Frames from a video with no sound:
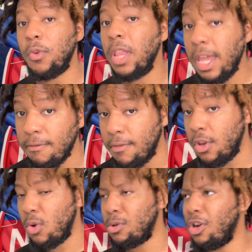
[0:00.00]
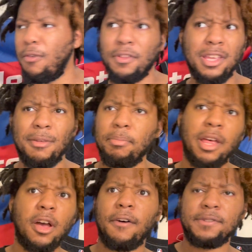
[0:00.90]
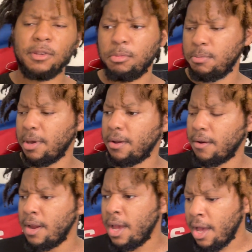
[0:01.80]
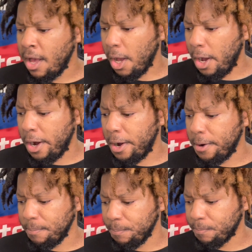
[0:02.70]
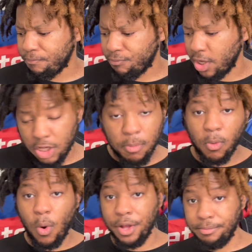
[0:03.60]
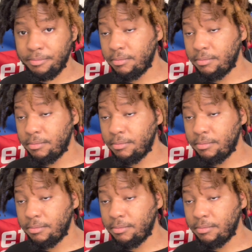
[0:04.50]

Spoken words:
late video, which hopefully in the playoffs it'll be better. Number one,